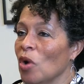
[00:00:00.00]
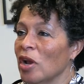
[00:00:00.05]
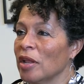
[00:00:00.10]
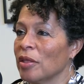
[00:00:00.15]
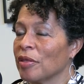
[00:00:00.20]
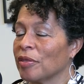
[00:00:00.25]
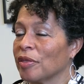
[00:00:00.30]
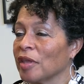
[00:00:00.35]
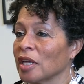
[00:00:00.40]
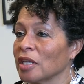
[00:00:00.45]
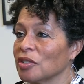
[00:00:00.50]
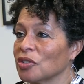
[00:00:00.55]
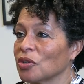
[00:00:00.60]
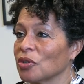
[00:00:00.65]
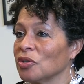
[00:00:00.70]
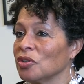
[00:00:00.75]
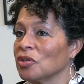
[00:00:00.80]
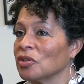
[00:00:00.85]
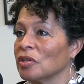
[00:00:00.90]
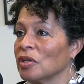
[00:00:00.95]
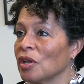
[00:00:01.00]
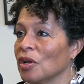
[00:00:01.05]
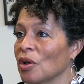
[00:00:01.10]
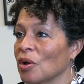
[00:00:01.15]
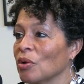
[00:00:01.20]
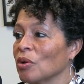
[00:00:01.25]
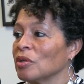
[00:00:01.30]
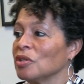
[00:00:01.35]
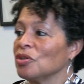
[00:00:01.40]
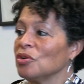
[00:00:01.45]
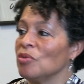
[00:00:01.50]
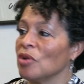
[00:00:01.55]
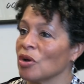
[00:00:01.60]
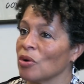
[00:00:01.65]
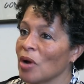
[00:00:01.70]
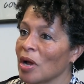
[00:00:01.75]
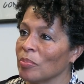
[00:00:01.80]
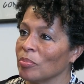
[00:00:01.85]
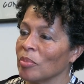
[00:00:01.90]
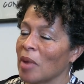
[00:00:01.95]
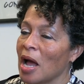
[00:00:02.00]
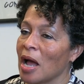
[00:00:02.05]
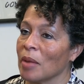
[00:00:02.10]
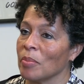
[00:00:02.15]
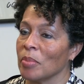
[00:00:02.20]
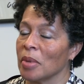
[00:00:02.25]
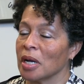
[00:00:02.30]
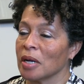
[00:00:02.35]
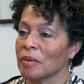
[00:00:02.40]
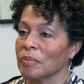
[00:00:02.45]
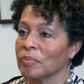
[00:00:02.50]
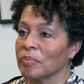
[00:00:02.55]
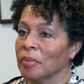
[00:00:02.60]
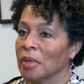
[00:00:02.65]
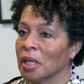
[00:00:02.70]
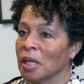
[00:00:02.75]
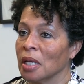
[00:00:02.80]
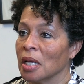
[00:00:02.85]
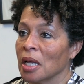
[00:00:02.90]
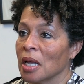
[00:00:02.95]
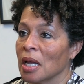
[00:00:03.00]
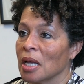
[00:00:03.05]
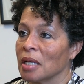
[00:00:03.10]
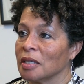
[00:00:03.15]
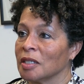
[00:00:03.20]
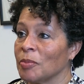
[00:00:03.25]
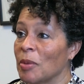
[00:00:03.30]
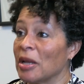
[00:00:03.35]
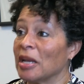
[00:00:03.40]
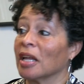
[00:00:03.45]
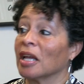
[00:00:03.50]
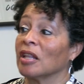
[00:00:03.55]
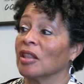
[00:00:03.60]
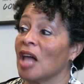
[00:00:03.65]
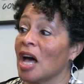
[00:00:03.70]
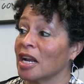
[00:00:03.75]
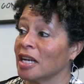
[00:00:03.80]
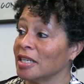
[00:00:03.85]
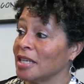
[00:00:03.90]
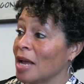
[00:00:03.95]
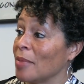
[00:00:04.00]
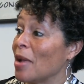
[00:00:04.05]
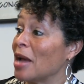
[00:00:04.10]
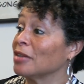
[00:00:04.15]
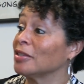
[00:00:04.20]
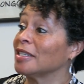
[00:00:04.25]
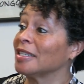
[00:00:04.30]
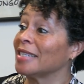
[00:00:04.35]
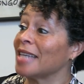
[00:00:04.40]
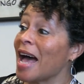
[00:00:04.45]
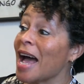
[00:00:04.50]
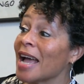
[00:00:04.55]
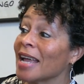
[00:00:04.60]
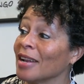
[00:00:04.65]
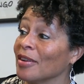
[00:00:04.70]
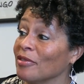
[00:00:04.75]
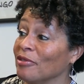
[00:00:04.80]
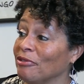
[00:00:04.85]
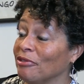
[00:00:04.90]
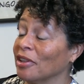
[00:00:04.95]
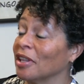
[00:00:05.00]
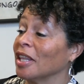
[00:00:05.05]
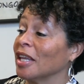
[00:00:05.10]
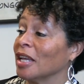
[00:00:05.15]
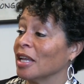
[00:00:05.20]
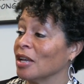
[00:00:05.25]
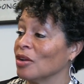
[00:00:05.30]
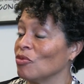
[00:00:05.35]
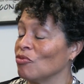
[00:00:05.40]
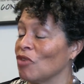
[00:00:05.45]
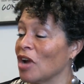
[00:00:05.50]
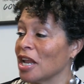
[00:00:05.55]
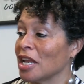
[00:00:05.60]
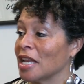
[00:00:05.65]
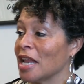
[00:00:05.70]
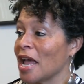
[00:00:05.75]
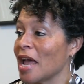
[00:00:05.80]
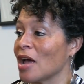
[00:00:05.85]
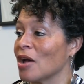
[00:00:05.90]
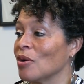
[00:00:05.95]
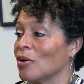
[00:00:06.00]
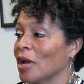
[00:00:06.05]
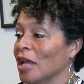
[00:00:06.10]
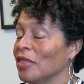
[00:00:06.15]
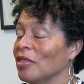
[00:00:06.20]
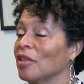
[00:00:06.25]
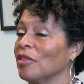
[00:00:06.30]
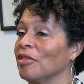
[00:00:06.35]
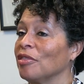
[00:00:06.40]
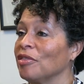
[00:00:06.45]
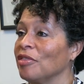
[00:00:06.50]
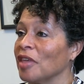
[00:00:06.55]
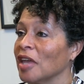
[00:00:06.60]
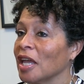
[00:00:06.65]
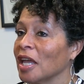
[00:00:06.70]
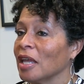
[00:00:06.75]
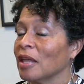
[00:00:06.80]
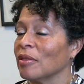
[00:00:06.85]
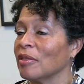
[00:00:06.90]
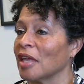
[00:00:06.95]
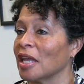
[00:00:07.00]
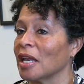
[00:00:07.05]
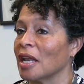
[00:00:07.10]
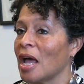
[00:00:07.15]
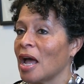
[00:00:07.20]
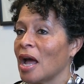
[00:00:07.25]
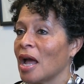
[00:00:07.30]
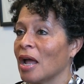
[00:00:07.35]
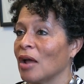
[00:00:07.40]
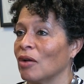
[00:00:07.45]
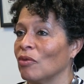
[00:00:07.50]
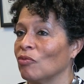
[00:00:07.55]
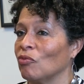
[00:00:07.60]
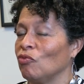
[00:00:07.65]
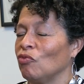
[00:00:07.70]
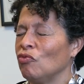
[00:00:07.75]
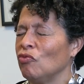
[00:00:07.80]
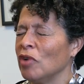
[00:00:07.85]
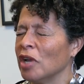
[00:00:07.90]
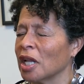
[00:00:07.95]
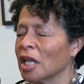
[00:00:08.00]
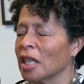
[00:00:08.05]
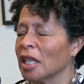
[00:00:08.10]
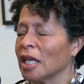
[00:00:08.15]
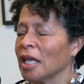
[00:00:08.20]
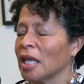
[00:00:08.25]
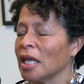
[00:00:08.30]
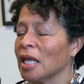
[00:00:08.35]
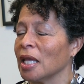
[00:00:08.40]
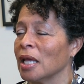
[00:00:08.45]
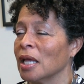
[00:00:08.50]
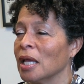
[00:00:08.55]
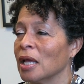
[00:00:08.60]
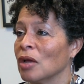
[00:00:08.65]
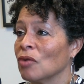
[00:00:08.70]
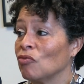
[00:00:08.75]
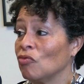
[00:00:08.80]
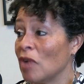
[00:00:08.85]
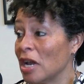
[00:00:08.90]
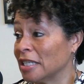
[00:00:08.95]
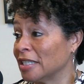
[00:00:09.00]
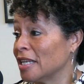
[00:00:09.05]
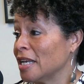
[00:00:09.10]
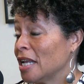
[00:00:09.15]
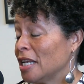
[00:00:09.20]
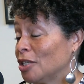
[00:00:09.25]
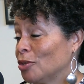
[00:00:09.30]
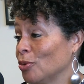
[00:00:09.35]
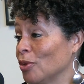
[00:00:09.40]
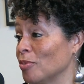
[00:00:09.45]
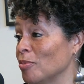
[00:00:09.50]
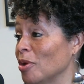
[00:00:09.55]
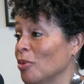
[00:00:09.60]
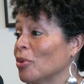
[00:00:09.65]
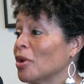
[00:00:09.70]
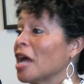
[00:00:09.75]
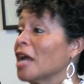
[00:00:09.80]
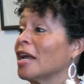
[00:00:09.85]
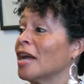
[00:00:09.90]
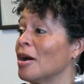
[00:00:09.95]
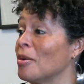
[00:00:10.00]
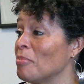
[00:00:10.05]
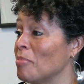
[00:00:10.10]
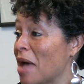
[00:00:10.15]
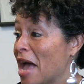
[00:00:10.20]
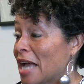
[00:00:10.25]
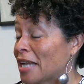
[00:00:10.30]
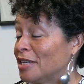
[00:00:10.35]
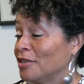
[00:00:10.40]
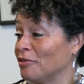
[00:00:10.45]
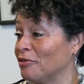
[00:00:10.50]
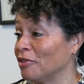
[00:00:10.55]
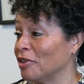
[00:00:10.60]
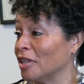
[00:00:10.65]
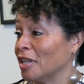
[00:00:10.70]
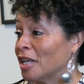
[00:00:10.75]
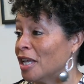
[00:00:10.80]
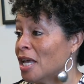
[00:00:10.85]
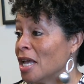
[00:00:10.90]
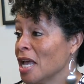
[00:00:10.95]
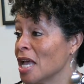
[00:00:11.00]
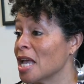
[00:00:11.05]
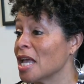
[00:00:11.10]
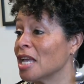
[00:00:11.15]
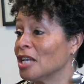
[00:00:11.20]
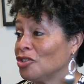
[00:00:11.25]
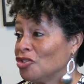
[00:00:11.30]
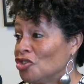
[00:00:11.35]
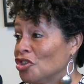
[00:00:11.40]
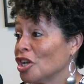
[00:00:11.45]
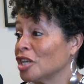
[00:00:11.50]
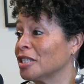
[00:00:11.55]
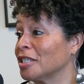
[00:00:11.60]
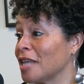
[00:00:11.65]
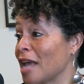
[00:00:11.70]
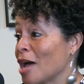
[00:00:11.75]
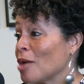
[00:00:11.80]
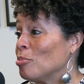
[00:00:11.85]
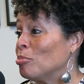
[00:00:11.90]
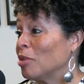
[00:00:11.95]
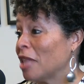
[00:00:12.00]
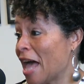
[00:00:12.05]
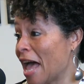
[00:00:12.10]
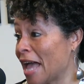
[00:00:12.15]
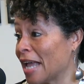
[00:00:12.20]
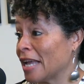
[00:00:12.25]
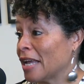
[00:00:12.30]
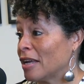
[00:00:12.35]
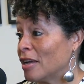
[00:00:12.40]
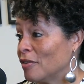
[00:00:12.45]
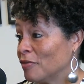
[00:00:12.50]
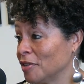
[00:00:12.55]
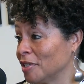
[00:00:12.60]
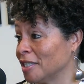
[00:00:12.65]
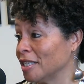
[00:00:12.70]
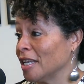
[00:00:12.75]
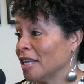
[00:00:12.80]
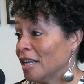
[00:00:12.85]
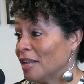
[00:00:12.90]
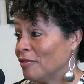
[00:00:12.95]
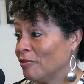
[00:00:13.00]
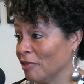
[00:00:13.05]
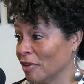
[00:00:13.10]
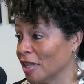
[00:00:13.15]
one of the things, because, you know, as you know, I'm spending a lot of time outside of Philly right now. And the thing that really resonates with me when I come back to Philly is just how Black of a city